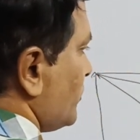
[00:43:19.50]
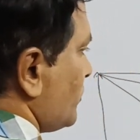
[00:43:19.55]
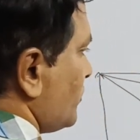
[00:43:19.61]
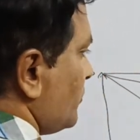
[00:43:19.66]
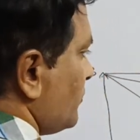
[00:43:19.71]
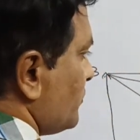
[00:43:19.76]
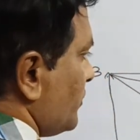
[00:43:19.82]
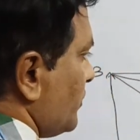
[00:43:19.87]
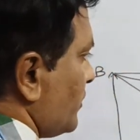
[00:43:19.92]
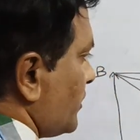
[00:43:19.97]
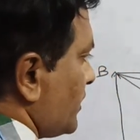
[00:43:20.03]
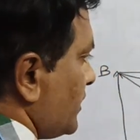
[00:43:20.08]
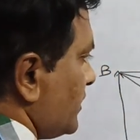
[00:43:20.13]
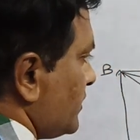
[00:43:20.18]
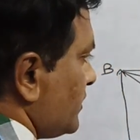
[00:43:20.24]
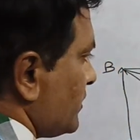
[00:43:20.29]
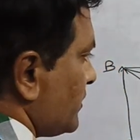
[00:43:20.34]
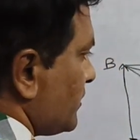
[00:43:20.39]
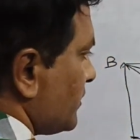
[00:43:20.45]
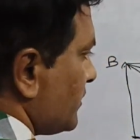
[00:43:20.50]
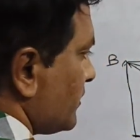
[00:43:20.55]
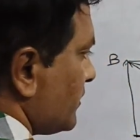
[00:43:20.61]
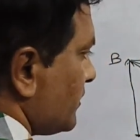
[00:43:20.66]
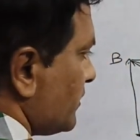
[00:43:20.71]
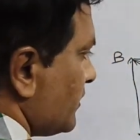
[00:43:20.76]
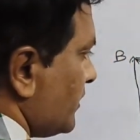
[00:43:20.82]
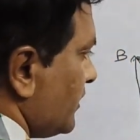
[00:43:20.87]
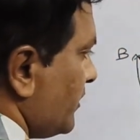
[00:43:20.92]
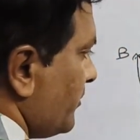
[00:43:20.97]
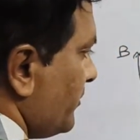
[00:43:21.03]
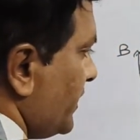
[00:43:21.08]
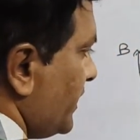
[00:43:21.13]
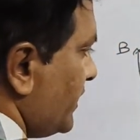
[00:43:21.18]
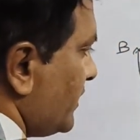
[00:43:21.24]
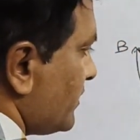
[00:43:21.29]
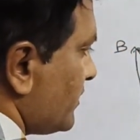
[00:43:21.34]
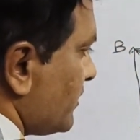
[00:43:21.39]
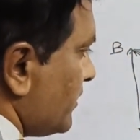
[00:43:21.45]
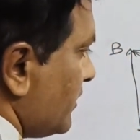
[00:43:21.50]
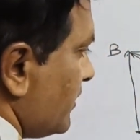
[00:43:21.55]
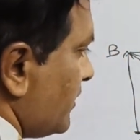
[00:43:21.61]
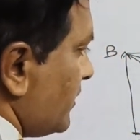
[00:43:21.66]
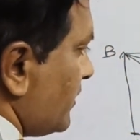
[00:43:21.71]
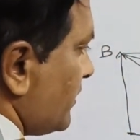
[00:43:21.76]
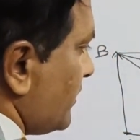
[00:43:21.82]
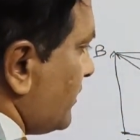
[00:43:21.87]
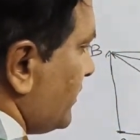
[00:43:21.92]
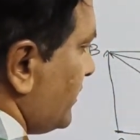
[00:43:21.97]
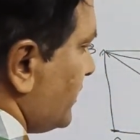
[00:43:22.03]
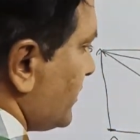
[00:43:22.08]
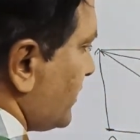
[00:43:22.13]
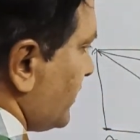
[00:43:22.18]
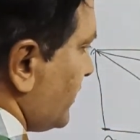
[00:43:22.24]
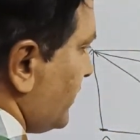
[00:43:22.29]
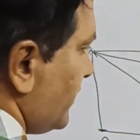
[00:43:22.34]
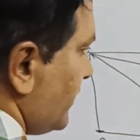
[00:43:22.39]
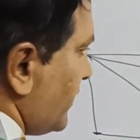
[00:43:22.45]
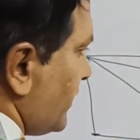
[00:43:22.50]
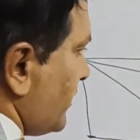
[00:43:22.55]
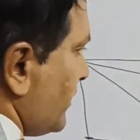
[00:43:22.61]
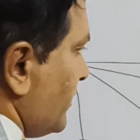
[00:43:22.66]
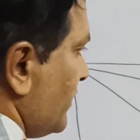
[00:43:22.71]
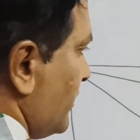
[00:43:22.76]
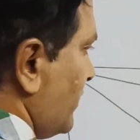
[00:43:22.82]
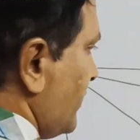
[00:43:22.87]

through focus and meets this here.